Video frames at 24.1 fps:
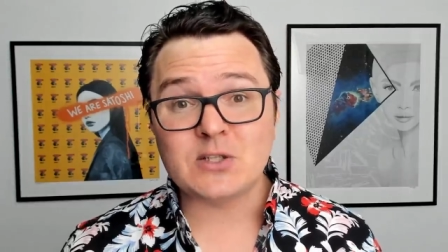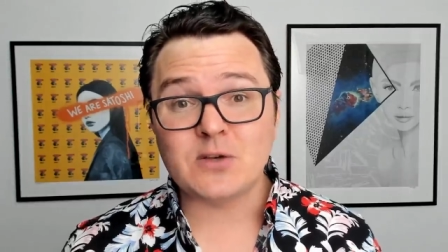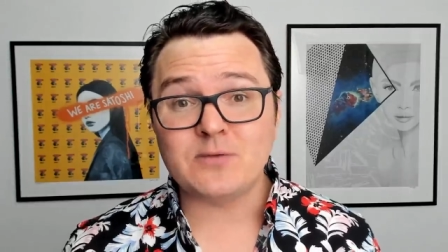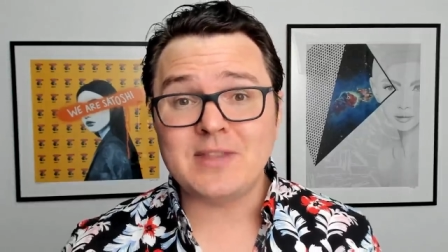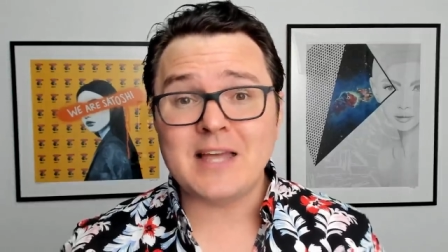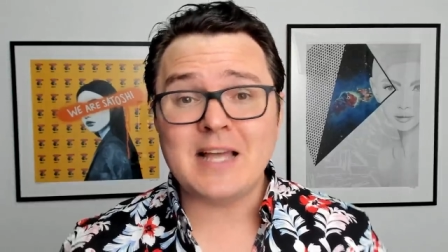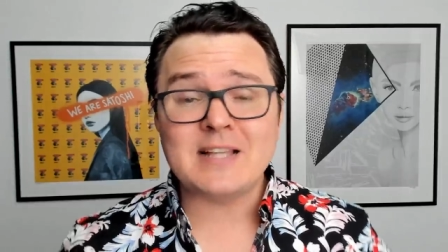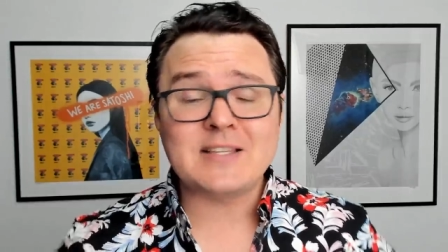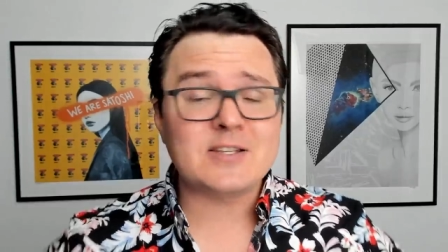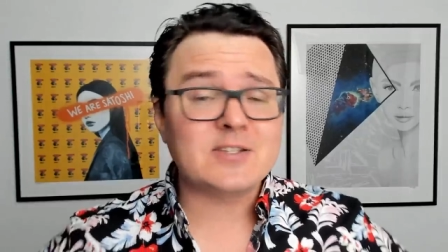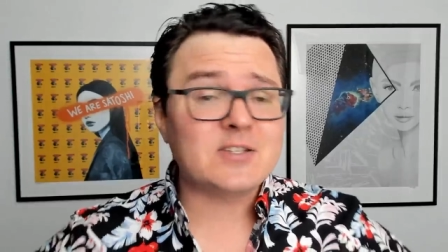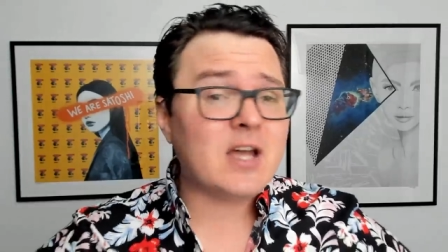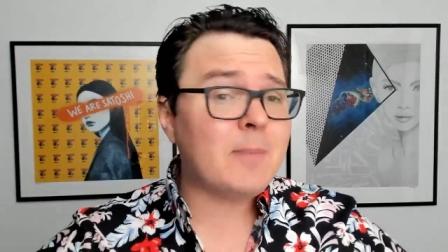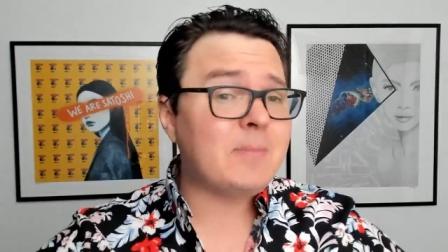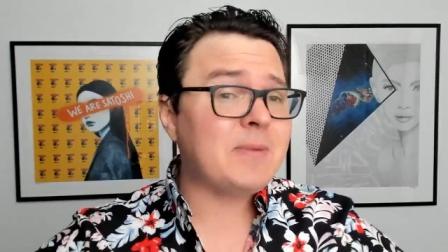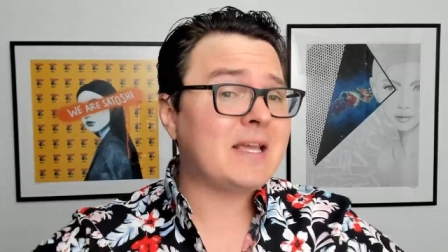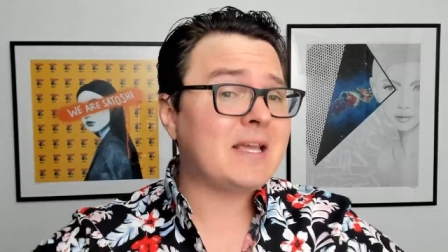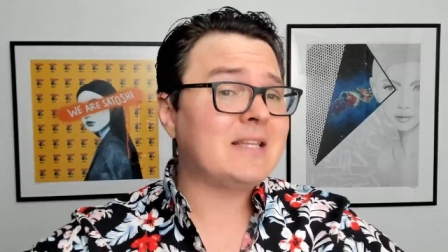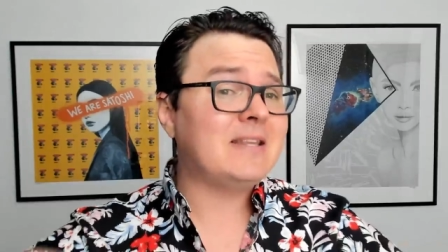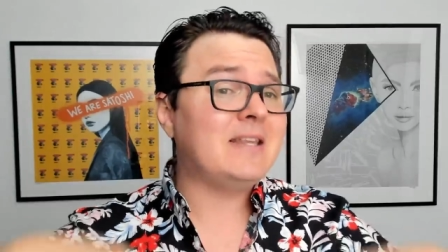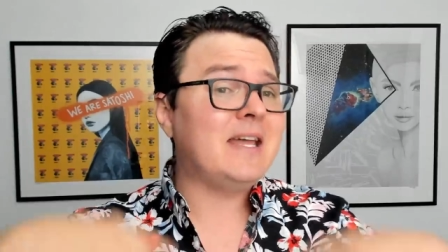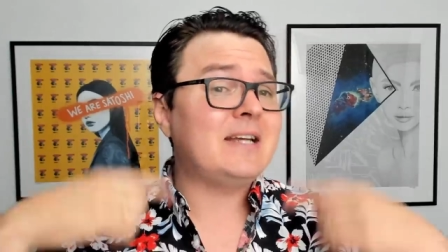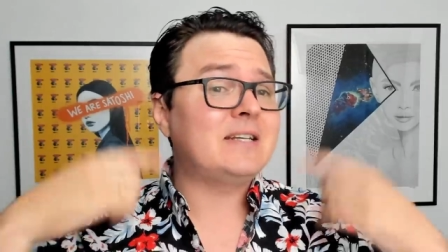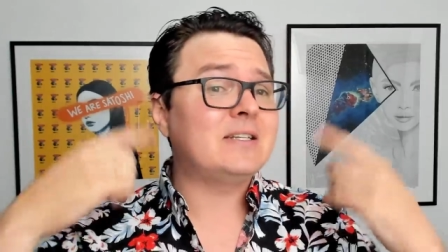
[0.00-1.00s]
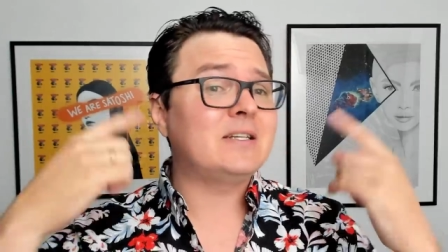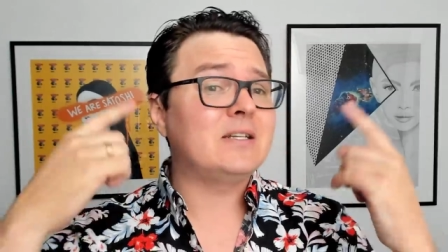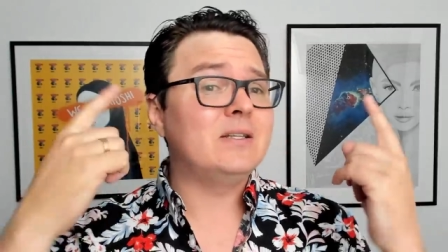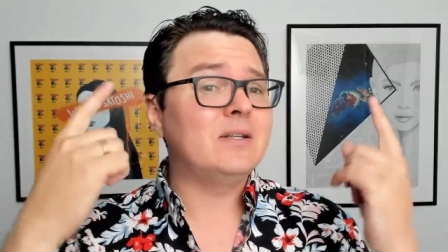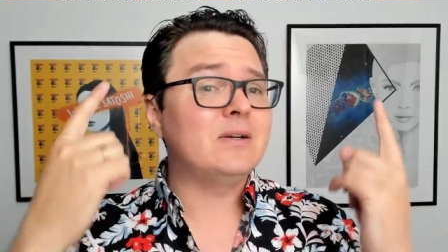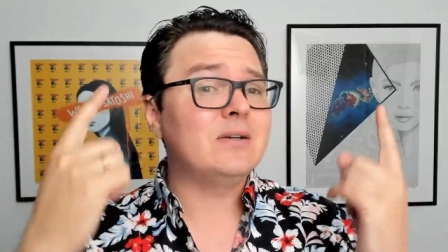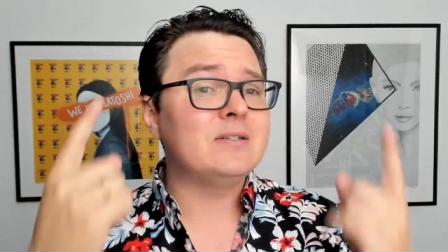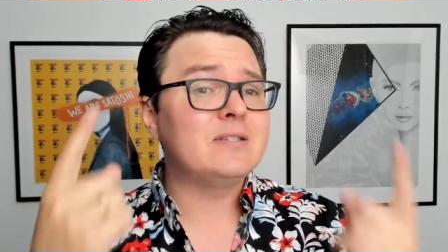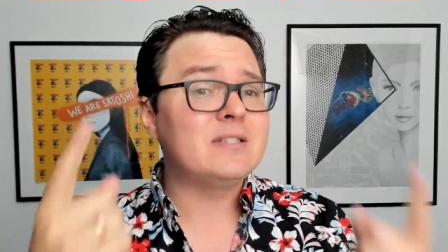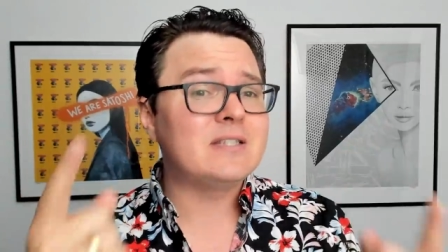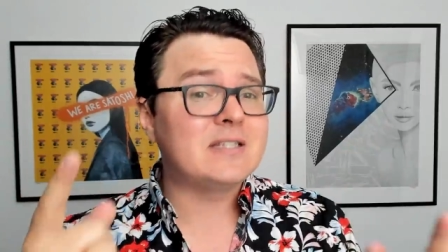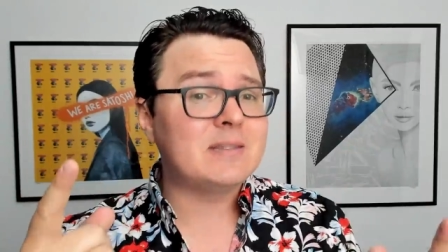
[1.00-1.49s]
so if that's a topic you'd like to
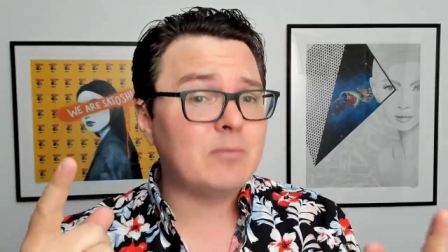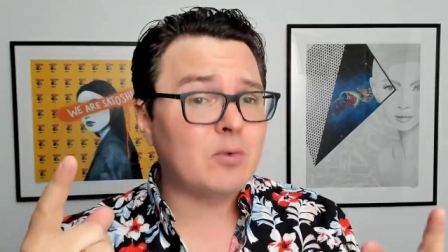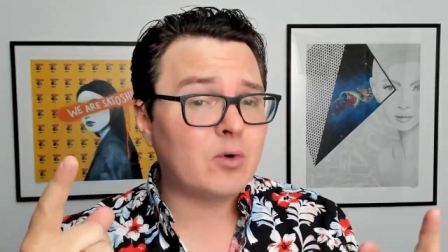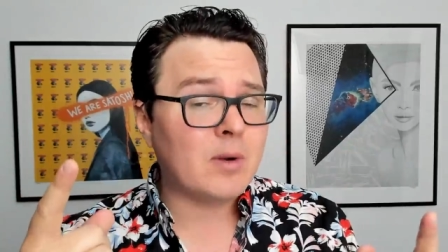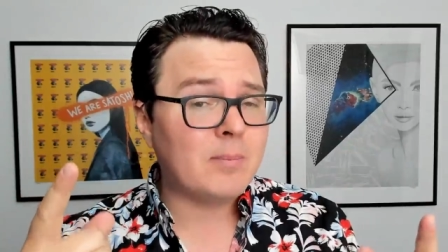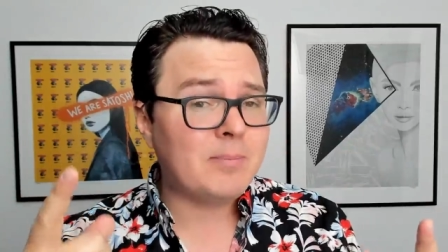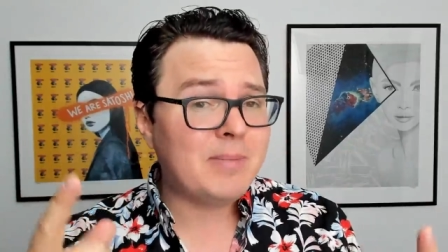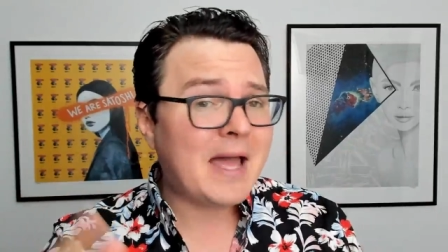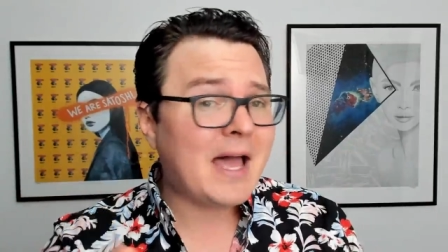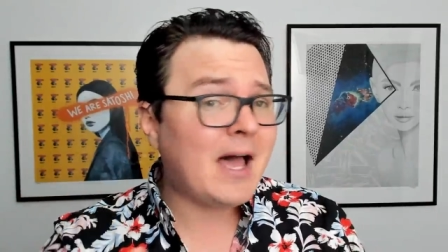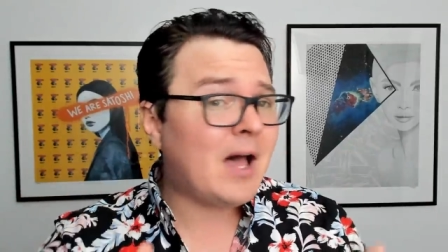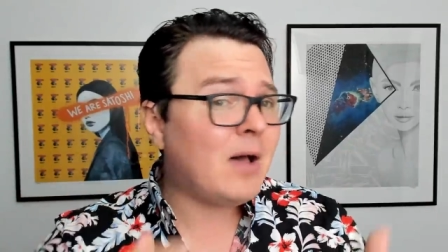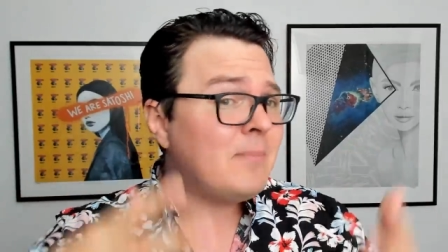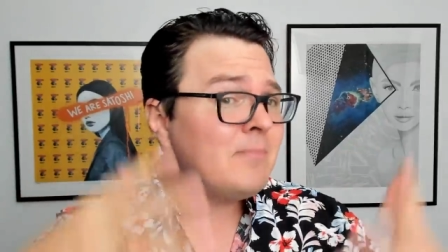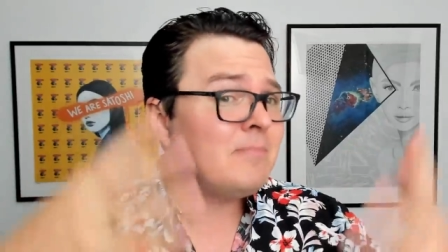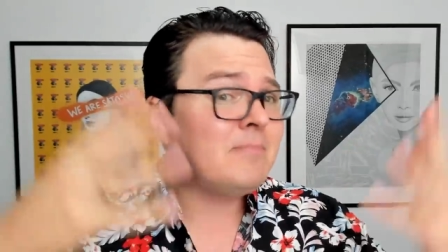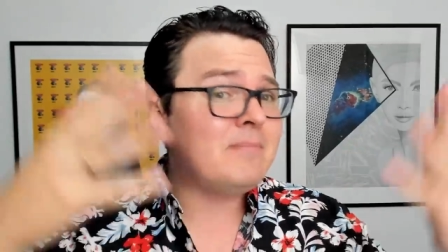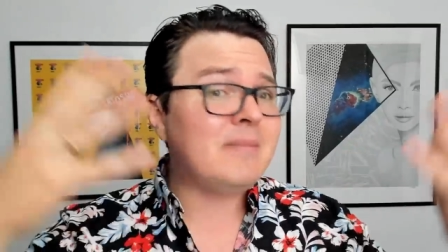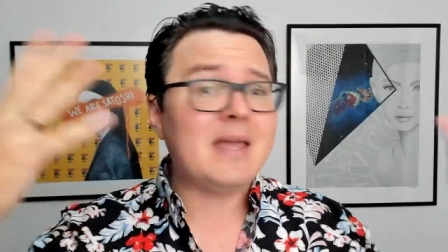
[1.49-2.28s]
learn some more about,